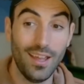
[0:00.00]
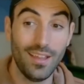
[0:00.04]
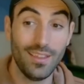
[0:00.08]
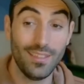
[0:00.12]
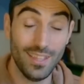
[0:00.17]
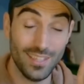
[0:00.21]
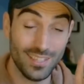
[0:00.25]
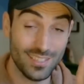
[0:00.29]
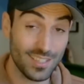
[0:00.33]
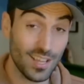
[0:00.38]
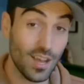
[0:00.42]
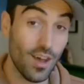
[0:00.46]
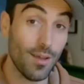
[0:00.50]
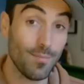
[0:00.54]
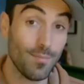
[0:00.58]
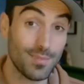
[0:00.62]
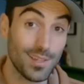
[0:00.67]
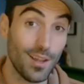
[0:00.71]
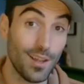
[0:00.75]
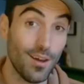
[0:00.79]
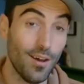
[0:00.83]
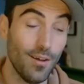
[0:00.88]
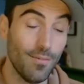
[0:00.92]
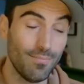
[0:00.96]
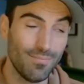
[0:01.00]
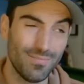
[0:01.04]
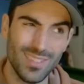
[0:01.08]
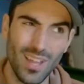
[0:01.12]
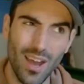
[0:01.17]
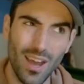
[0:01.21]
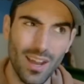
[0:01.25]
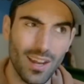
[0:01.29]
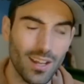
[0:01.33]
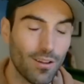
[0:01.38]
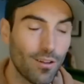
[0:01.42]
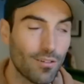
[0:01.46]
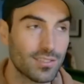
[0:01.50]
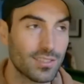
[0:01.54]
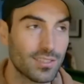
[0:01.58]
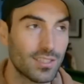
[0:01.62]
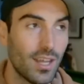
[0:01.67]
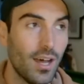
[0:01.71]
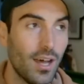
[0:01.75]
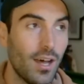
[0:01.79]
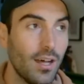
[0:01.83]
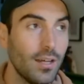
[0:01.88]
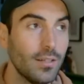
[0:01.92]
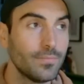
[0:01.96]
This time slot, 9 o'clock
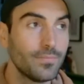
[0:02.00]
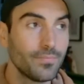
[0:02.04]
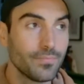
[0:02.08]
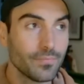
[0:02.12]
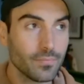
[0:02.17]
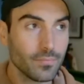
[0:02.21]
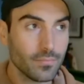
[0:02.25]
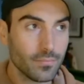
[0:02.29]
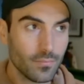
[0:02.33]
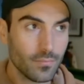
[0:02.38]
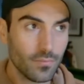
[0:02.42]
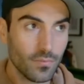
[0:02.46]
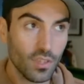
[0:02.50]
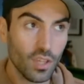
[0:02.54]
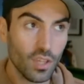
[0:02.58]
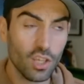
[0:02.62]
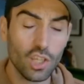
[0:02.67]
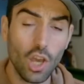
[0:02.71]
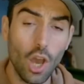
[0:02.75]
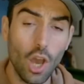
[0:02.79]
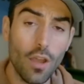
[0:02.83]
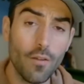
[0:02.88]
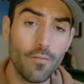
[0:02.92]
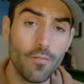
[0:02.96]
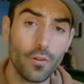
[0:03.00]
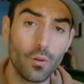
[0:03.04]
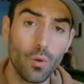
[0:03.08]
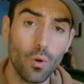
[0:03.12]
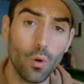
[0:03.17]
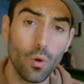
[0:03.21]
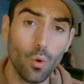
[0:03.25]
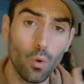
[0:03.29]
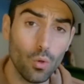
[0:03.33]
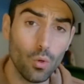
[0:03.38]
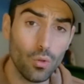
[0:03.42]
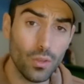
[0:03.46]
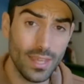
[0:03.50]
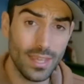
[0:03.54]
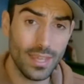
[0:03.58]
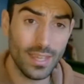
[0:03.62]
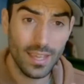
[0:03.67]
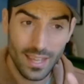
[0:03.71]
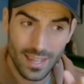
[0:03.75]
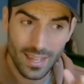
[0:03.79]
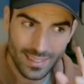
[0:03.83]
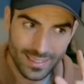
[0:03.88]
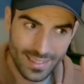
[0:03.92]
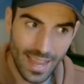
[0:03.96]
start, going through all
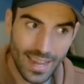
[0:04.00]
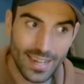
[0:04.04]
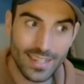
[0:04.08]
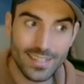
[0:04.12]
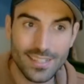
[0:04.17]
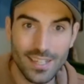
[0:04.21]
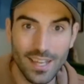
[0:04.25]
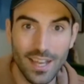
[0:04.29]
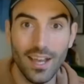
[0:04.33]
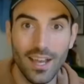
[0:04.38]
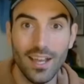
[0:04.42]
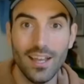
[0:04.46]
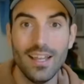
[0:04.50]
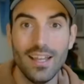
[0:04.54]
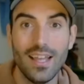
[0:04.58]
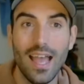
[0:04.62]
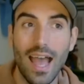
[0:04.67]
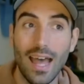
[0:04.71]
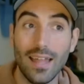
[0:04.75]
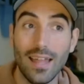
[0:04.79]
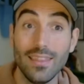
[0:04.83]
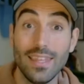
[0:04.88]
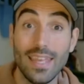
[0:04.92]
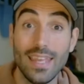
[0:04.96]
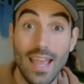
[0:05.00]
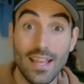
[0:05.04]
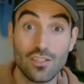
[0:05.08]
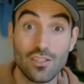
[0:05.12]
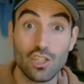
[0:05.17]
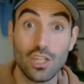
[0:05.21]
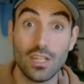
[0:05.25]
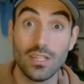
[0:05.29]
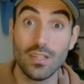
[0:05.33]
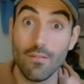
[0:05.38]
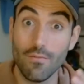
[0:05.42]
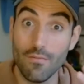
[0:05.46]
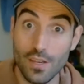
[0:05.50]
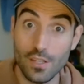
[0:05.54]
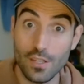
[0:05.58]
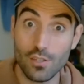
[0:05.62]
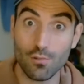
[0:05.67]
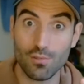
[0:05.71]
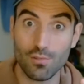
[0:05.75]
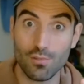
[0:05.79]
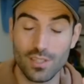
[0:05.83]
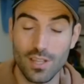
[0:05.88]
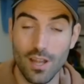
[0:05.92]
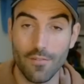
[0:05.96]
the data and the XG and the
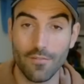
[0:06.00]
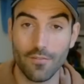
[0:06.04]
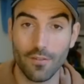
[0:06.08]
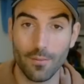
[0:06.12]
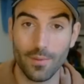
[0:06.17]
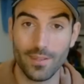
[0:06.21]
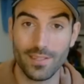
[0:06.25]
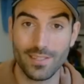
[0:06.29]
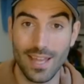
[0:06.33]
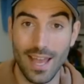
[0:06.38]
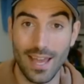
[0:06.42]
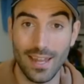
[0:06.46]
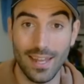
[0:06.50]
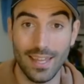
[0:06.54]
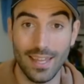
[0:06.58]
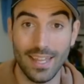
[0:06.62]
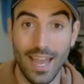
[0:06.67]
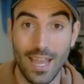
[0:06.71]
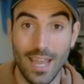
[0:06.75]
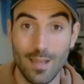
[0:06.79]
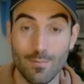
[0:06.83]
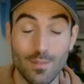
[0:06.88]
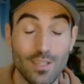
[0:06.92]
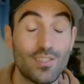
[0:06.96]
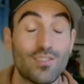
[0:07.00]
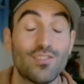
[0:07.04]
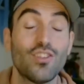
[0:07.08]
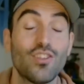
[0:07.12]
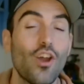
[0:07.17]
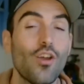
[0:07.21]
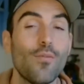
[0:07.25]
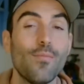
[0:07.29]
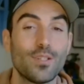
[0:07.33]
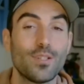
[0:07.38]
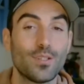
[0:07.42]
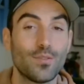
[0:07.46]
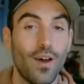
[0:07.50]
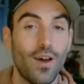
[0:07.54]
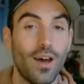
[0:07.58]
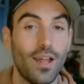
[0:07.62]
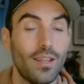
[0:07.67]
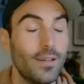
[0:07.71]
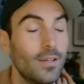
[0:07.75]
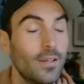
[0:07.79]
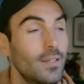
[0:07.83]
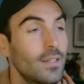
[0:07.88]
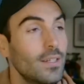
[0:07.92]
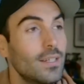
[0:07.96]
visual stuff from the Saturday games. It's so much
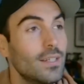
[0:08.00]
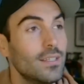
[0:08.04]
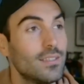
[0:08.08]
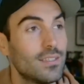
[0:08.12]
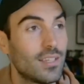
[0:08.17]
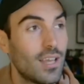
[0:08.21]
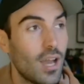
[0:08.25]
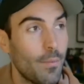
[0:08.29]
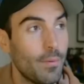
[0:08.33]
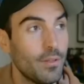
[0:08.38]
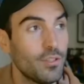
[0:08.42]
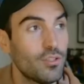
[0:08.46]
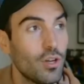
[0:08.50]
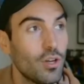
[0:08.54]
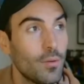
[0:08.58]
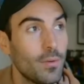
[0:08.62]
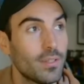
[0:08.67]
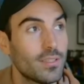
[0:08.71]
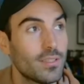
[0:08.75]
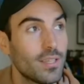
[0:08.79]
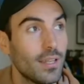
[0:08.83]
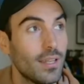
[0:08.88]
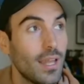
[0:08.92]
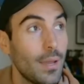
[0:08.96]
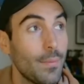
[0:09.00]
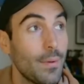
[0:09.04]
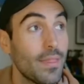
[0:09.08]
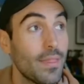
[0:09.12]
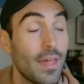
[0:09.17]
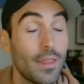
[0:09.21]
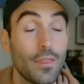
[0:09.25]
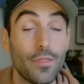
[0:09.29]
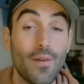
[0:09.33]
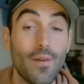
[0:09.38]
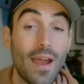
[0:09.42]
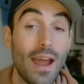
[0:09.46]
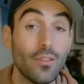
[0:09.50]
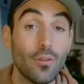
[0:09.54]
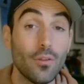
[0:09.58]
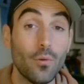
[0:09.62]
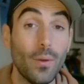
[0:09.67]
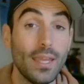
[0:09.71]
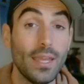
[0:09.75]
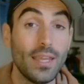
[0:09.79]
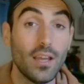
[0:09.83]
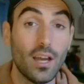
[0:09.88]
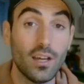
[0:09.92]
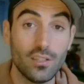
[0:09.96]
fun. So come and join me on Sunday. But then throughout the
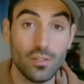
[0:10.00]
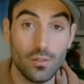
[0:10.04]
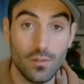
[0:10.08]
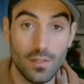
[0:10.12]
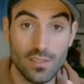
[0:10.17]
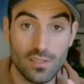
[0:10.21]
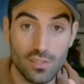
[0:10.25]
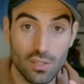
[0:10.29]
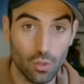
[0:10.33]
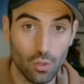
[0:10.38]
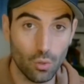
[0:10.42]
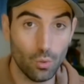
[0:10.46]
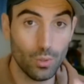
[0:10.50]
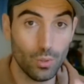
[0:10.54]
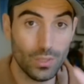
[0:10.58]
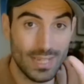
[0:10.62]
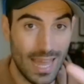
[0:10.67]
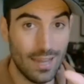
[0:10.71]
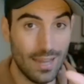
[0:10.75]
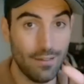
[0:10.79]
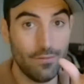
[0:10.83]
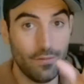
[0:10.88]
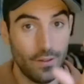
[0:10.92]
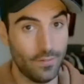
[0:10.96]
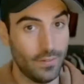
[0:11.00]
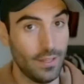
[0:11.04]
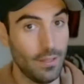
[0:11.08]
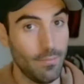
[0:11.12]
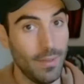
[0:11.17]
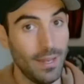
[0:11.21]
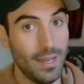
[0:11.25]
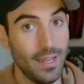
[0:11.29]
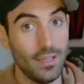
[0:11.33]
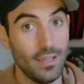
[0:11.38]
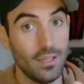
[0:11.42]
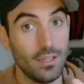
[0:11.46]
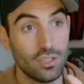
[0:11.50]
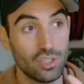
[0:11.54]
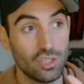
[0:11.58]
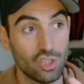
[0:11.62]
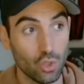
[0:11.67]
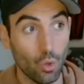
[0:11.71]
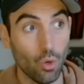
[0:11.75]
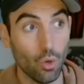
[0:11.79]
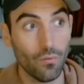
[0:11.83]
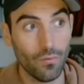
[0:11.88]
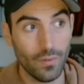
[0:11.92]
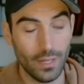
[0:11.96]
week, I do these cool 10, 15-minute
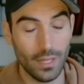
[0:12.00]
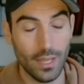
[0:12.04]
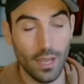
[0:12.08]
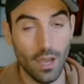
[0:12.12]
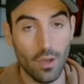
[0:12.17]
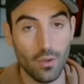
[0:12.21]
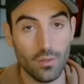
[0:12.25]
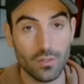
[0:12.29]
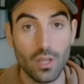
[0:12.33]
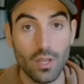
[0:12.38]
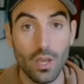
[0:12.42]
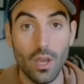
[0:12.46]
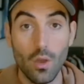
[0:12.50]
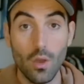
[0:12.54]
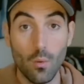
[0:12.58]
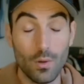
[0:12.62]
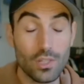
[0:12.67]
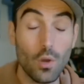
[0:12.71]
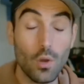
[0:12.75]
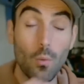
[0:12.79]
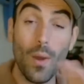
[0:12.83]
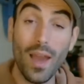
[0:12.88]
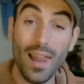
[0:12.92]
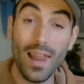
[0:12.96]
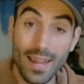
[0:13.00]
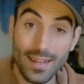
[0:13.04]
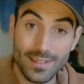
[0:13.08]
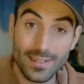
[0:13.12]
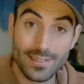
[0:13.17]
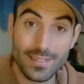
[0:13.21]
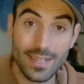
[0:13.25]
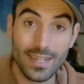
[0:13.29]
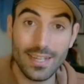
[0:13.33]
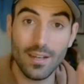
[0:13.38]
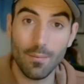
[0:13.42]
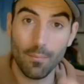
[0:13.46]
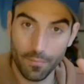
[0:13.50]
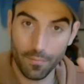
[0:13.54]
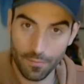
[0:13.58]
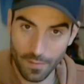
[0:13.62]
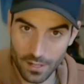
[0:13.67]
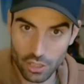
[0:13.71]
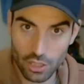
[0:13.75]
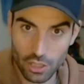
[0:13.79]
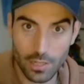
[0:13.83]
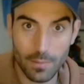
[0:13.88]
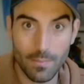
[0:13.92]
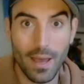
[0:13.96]
short videos, which are well edited and
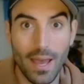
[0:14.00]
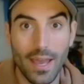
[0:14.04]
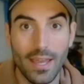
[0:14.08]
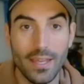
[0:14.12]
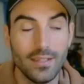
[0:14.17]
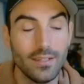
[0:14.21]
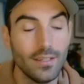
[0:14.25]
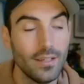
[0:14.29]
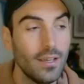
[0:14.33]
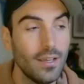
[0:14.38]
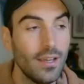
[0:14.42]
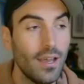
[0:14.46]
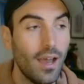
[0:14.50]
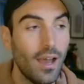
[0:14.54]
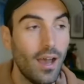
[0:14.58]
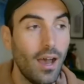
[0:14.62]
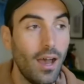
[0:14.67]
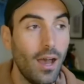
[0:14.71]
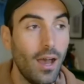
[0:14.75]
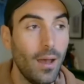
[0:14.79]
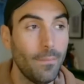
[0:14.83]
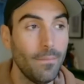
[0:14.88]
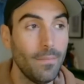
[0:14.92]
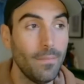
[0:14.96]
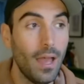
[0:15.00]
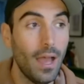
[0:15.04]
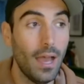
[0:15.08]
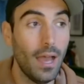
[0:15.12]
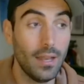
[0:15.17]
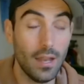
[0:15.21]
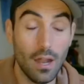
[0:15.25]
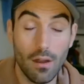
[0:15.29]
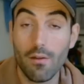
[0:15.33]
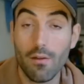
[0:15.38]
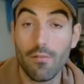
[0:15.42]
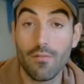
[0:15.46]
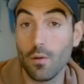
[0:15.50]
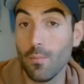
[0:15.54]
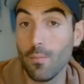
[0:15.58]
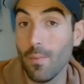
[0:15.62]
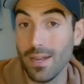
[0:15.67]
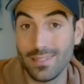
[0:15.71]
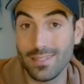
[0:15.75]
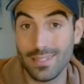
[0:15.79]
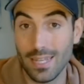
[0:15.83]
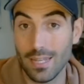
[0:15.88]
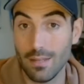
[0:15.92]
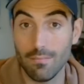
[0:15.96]
professionally made. And I reveal
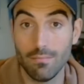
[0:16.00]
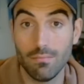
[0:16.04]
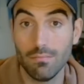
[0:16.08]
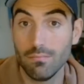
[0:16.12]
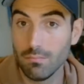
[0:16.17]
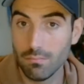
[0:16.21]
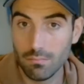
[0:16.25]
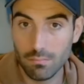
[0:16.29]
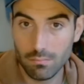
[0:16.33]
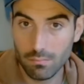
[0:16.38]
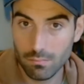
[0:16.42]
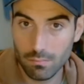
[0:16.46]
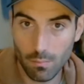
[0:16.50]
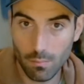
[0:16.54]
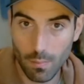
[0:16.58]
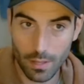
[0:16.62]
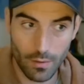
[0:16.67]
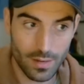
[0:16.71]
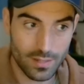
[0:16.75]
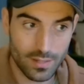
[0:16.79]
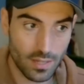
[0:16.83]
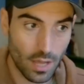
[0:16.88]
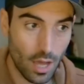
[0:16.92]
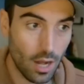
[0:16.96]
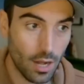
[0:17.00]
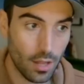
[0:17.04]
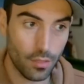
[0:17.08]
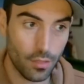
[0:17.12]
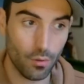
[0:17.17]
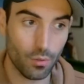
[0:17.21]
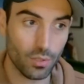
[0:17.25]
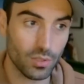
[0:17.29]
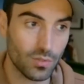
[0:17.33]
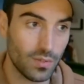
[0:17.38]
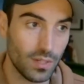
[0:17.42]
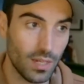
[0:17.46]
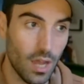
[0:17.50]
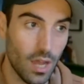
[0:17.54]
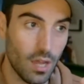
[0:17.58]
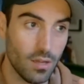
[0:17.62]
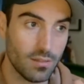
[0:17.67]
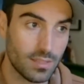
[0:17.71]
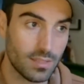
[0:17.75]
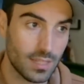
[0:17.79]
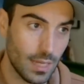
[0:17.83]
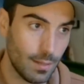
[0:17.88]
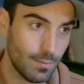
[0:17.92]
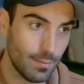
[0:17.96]
my team, whether it's early thoughts
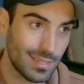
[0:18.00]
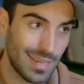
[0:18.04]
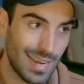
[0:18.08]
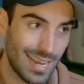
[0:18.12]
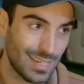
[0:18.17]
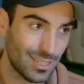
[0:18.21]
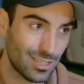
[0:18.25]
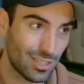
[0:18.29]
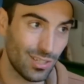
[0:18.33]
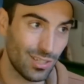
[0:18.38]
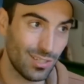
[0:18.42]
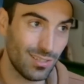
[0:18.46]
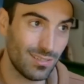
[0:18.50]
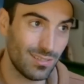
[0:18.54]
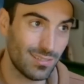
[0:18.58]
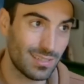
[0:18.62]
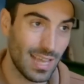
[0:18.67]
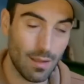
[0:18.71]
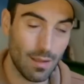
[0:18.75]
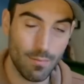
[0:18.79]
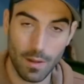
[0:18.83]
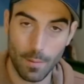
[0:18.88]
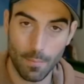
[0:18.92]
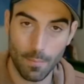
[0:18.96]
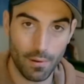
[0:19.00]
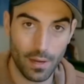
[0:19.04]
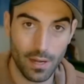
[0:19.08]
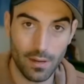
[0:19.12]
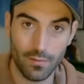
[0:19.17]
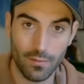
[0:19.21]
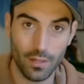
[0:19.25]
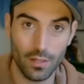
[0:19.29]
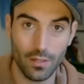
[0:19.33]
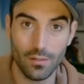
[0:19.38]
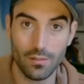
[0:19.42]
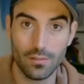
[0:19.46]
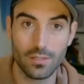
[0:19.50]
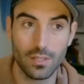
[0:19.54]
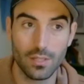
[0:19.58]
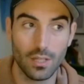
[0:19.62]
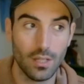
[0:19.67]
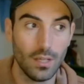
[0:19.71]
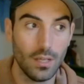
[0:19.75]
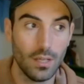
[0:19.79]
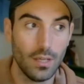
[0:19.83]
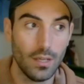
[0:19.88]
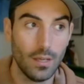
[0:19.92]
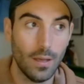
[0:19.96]
videos, team selections, game week previews,
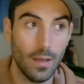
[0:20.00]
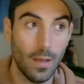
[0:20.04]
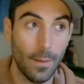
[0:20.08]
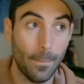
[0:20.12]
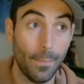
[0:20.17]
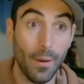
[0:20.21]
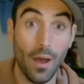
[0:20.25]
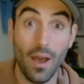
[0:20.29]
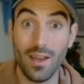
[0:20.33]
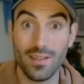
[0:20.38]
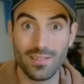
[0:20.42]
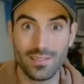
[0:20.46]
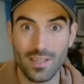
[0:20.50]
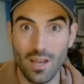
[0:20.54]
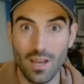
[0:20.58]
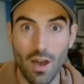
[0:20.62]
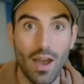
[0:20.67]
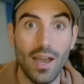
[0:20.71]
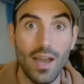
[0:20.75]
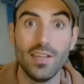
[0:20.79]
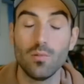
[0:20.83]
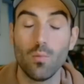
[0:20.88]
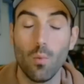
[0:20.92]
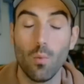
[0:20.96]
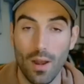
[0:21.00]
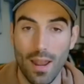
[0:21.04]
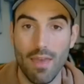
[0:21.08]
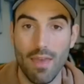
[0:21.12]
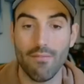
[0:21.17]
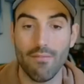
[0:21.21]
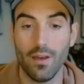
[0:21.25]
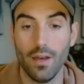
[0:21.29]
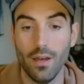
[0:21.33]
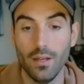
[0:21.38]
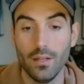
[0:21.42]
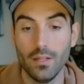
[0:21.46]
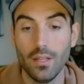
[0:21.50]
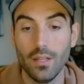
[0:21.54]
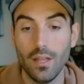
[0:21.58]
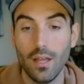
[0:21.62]
buyer's guide, whatever.